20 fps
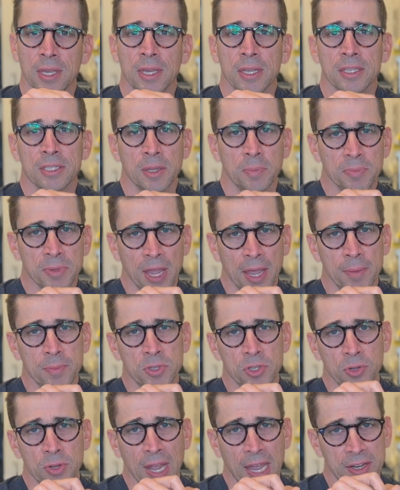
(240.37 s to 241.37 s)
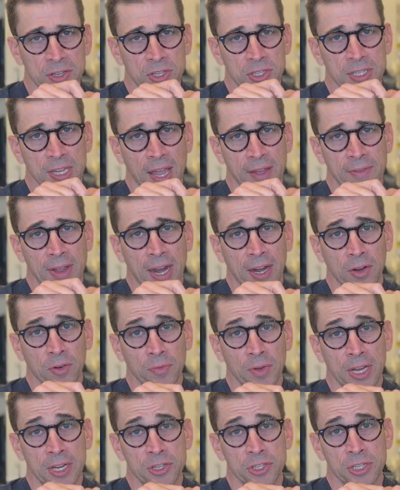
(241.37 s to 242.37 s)
Sometimes you can just have
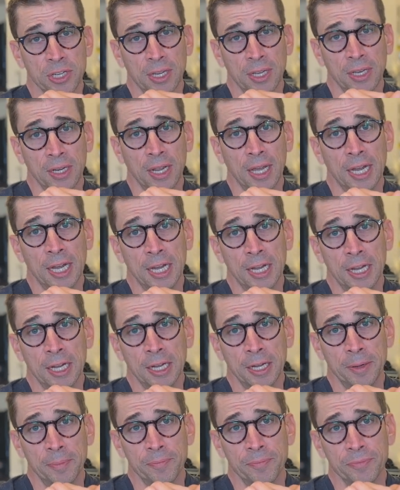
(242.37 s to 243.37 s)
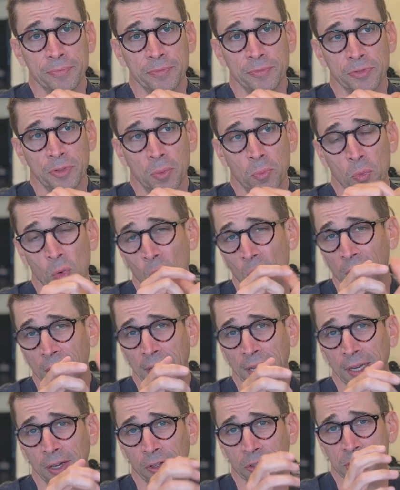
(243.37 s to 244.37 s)
aggravation from
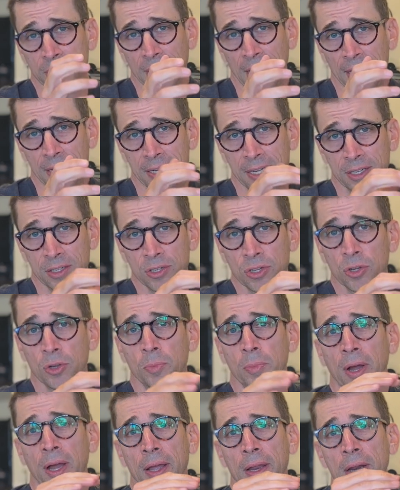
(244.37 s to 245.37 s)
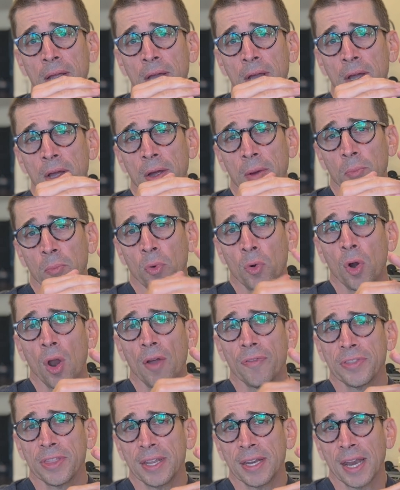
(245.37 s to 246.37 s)
walking or standing too, but more
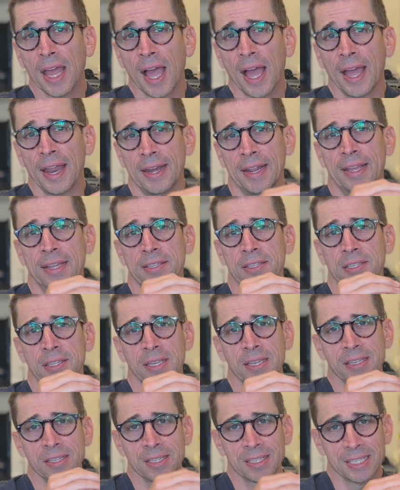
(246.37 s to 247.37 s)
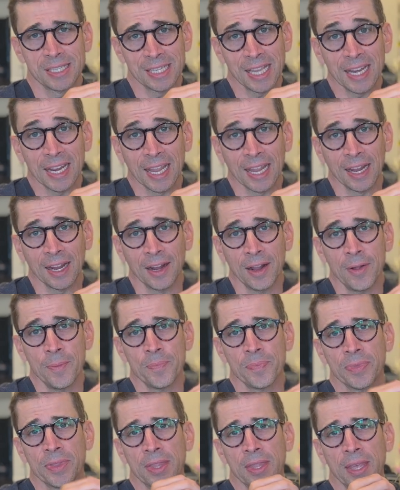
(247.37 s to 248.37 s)
often than not, it's
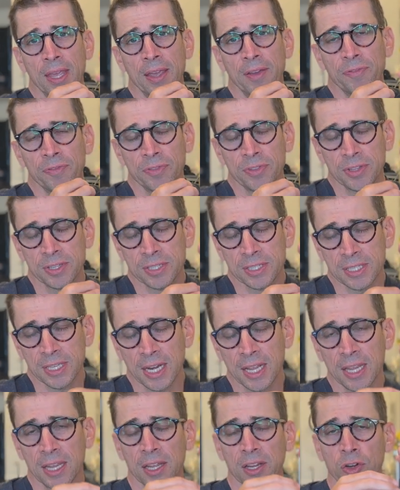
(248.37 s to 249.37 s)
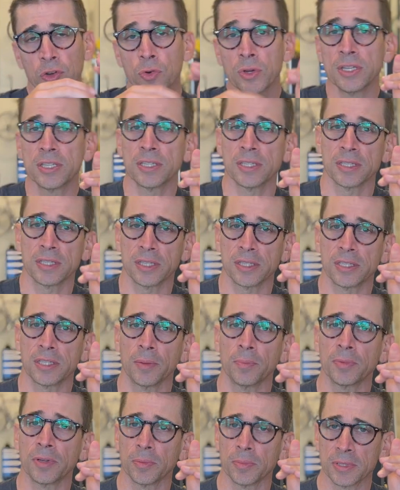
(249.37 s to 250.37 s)
sitting. If the sitting increases the
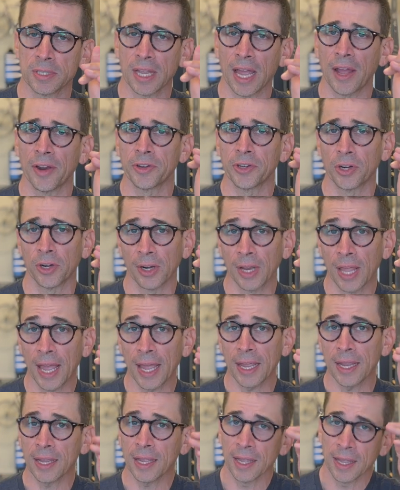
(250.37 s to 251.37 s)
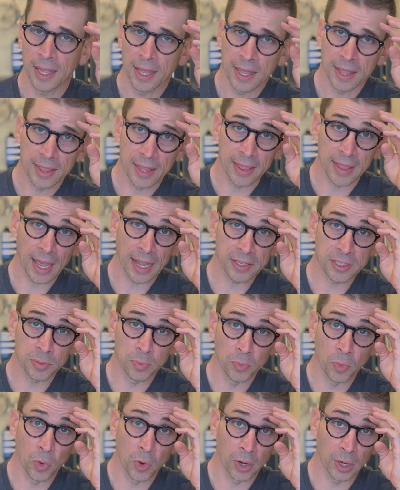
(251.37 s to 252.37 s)
symptoms down your leg, then that's
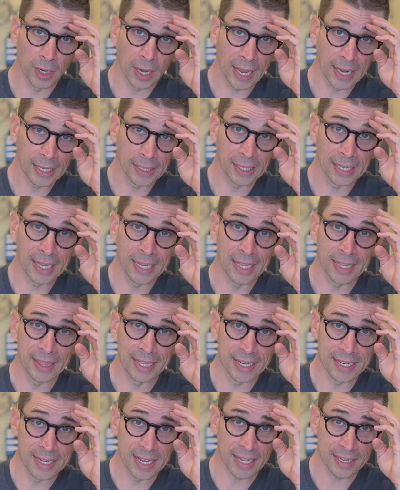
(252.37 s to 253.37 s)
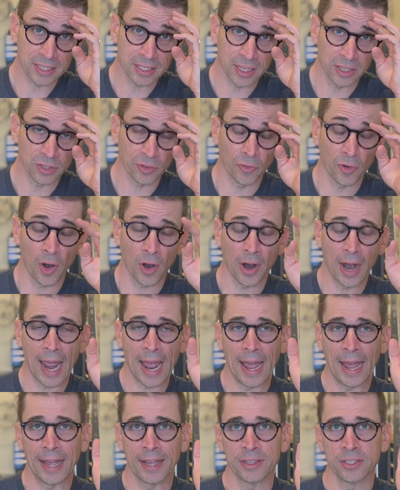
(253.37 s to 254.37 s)
more likely the disc as far
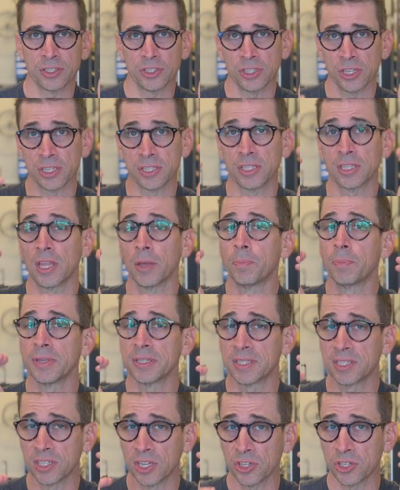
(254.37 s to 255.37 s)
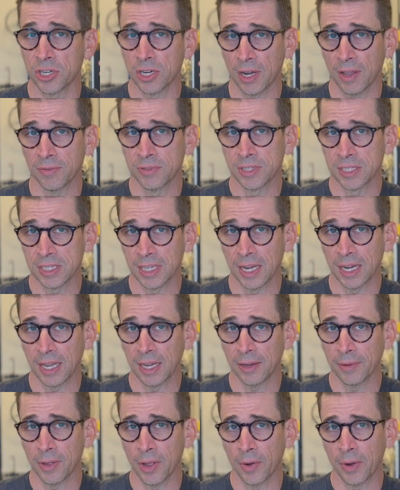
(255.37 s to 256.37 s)
as just the position of
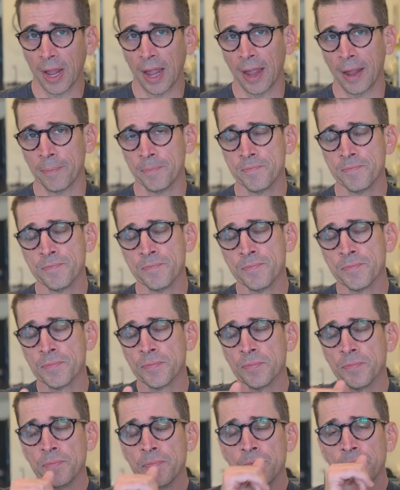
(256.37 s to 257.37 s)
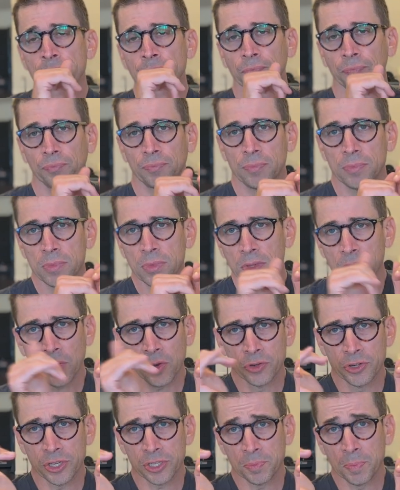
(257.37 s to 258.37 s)
sitting, okay?
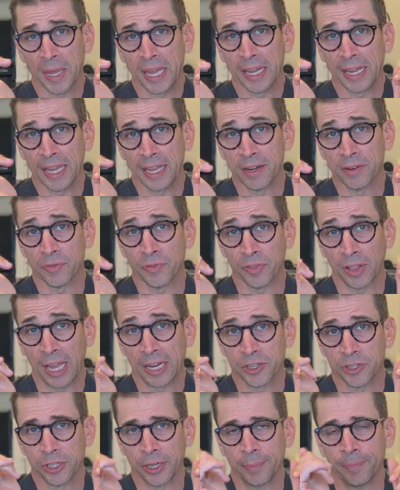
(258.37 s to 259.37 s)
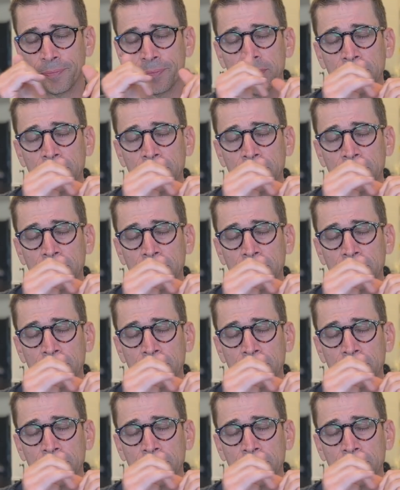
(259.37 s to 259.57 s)
Or just being in flexion.